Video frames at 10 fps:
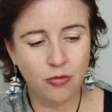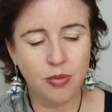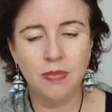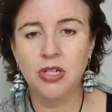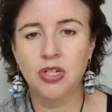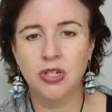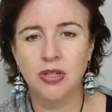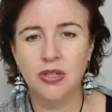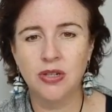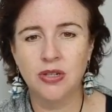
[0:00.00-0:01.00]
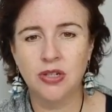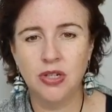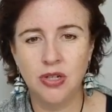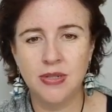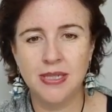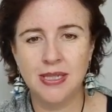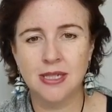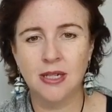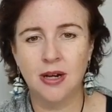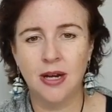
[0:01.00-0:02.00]
permission to use this
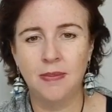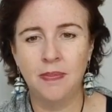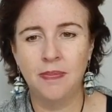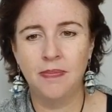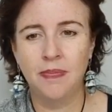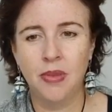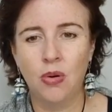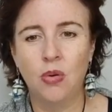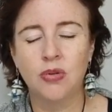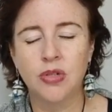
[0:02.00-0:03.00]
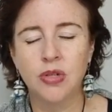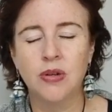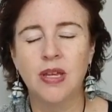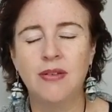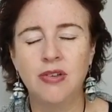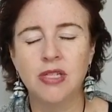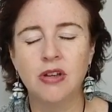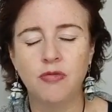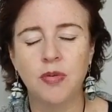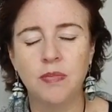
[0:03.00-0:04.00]
time or to give
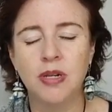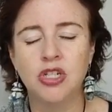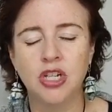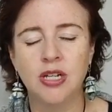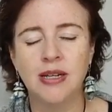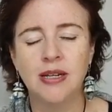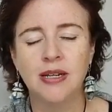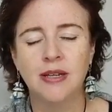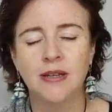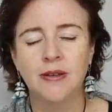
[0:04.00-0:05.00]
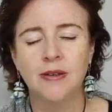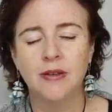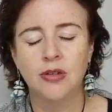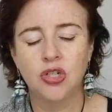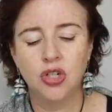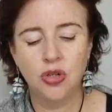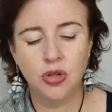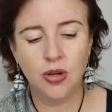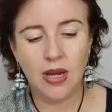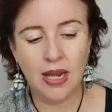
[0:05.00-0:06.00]
yourself permission to
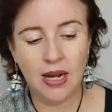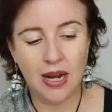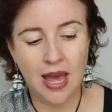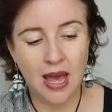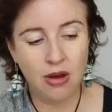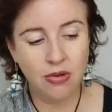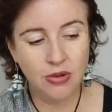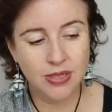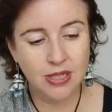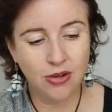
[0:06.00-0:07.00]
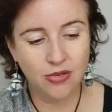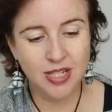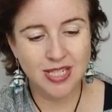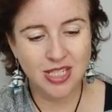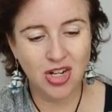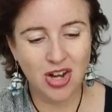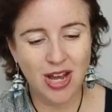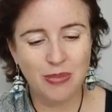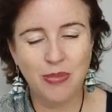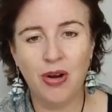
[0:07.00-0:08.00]
allow yourself this
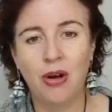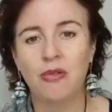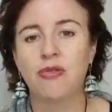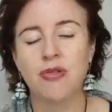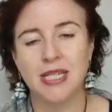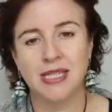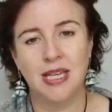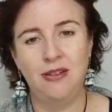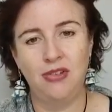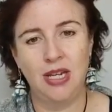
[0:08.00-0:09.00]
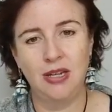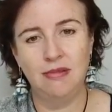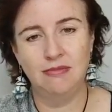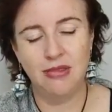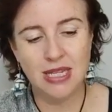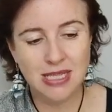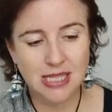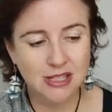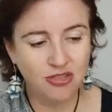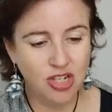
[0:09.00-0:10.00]
time of receiving. This
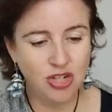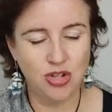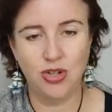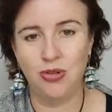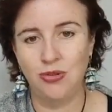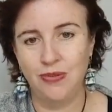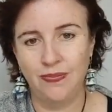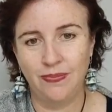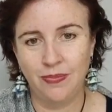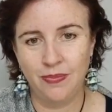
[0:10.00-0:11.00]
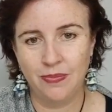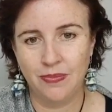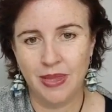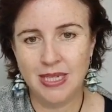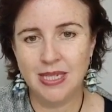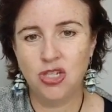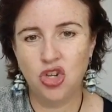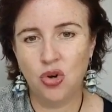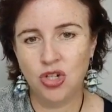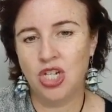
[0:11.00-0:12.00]
is for you. This is
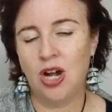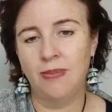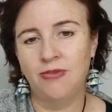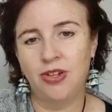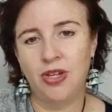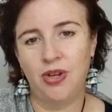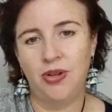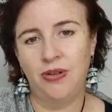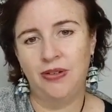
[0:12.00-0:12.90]
your time for you.